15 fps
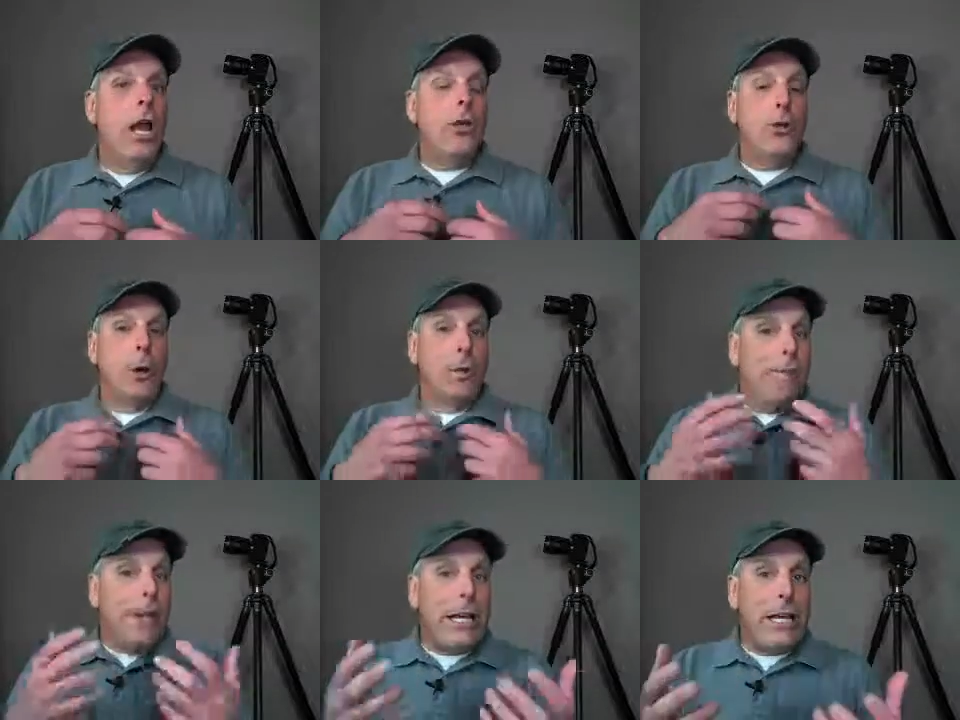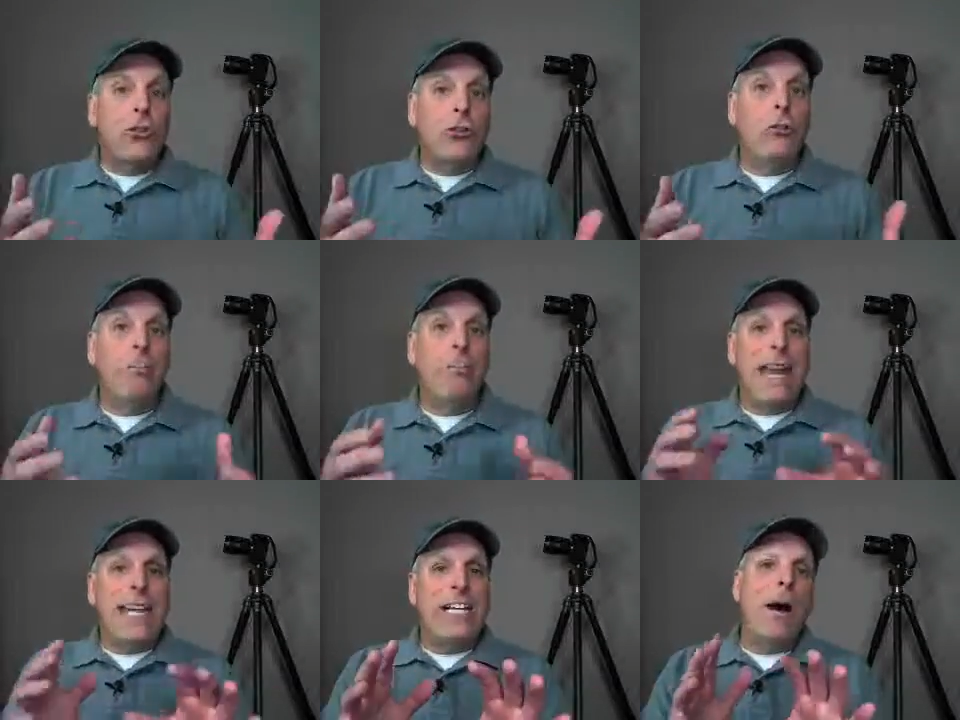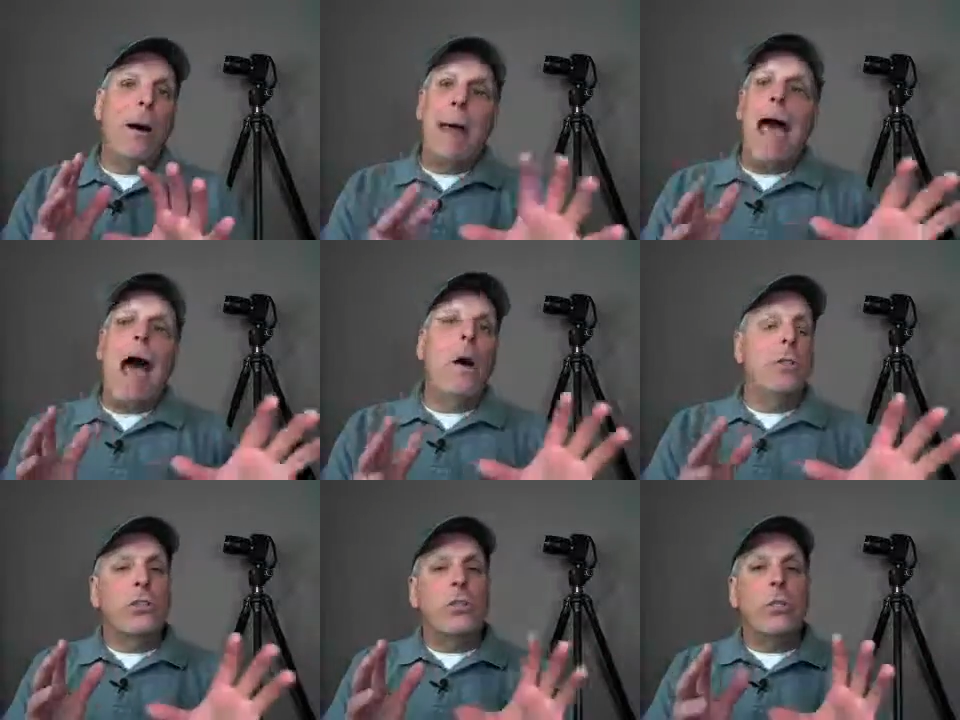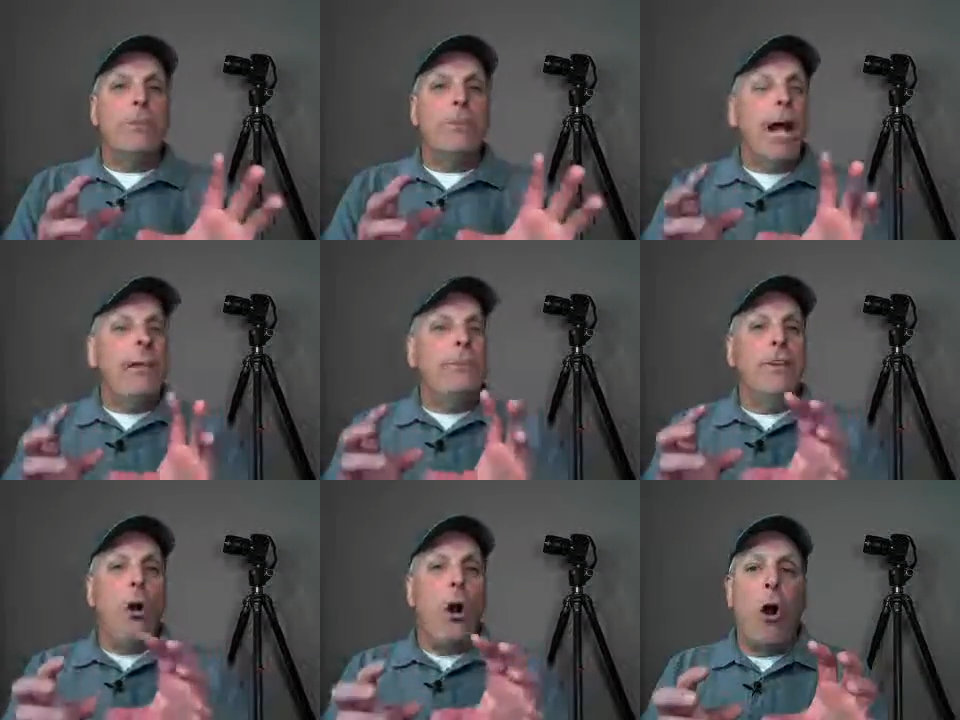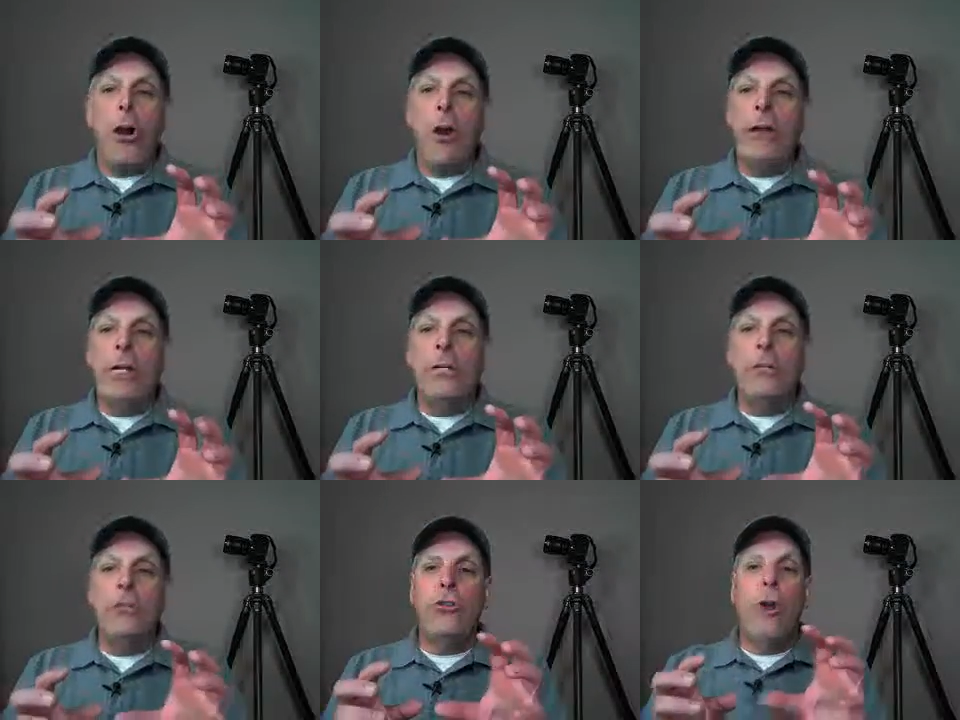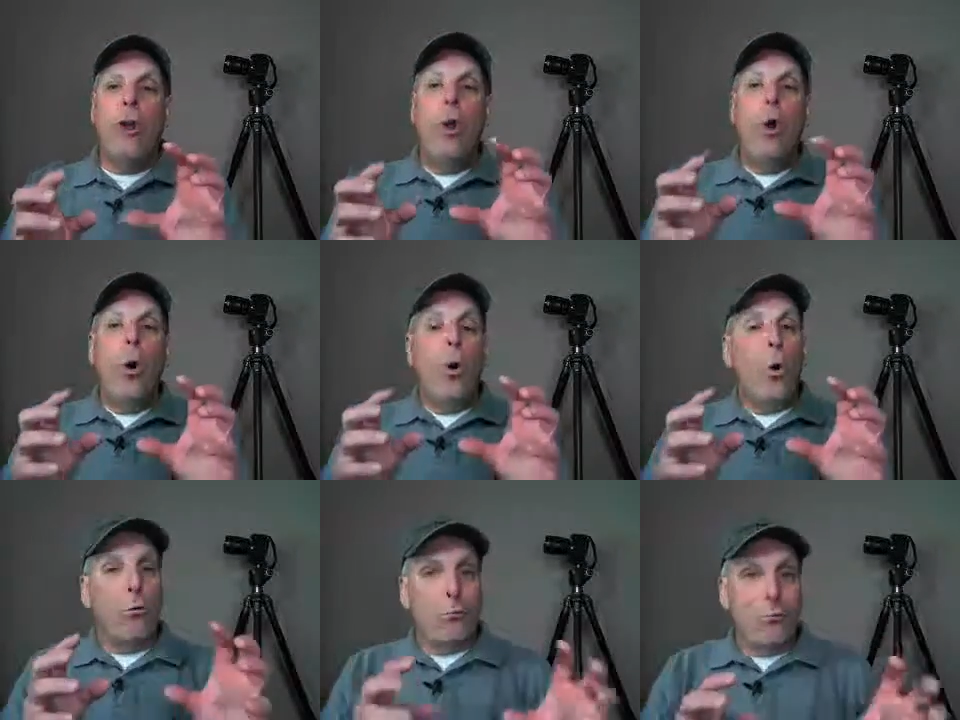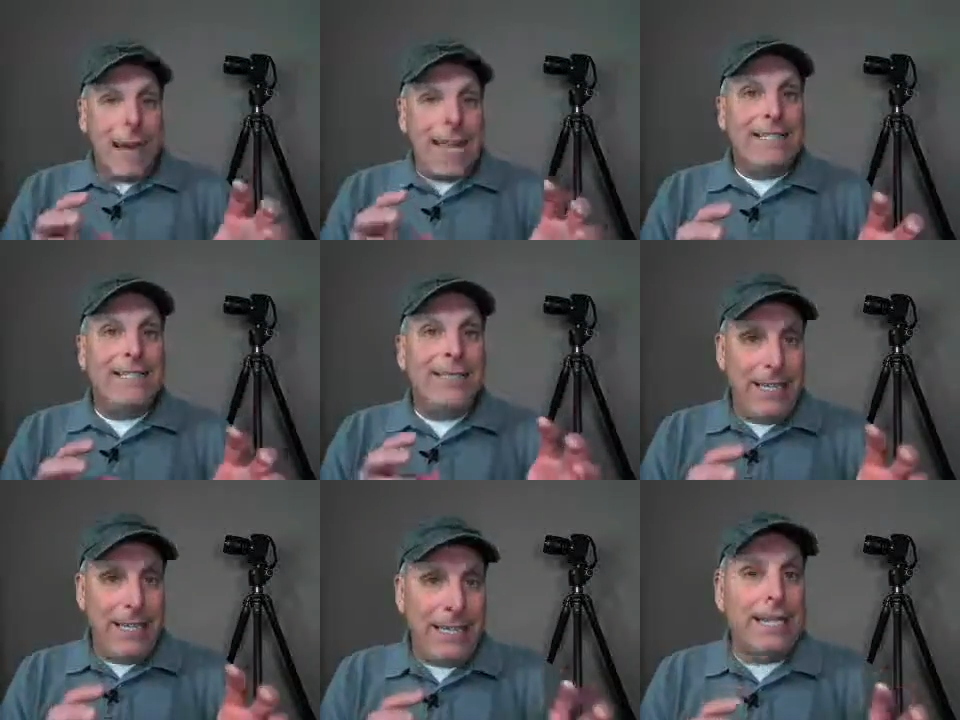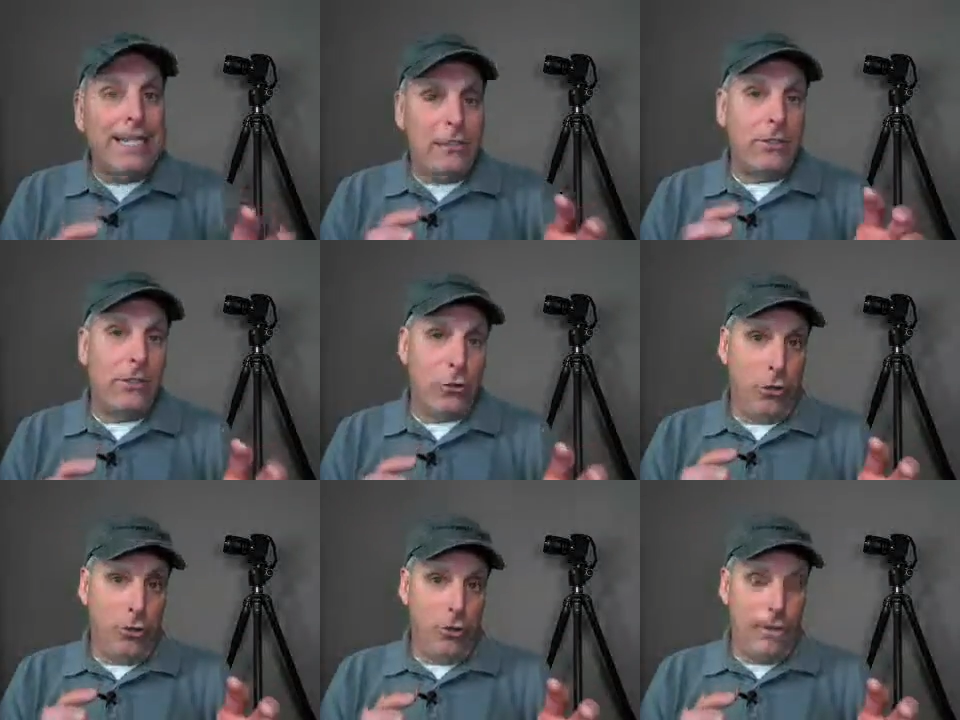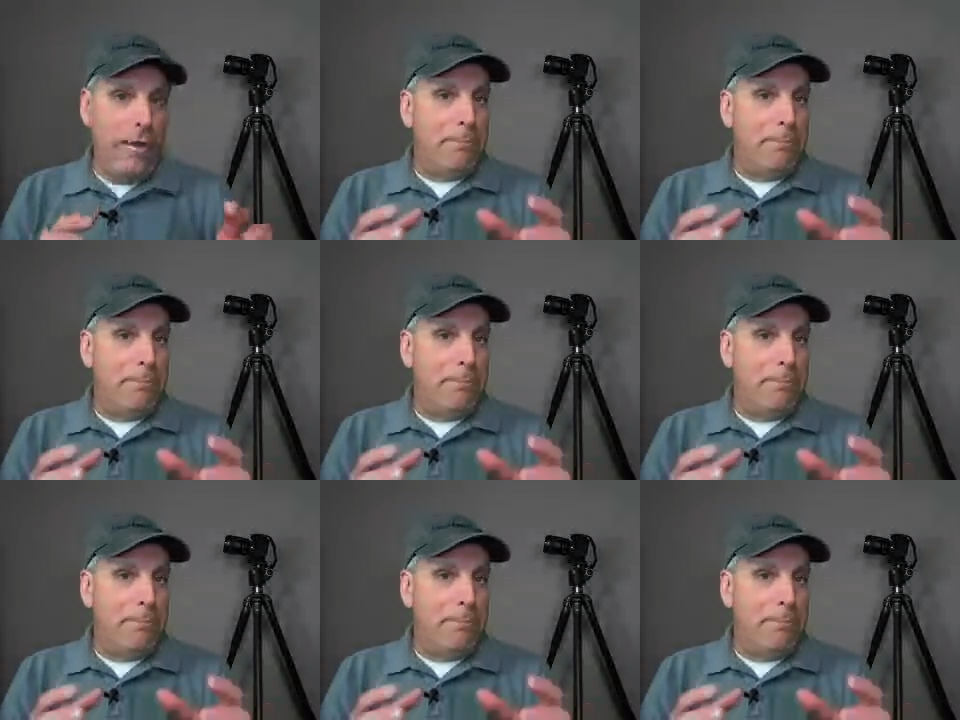your picture may come out with some kind of an orange or red tint to it.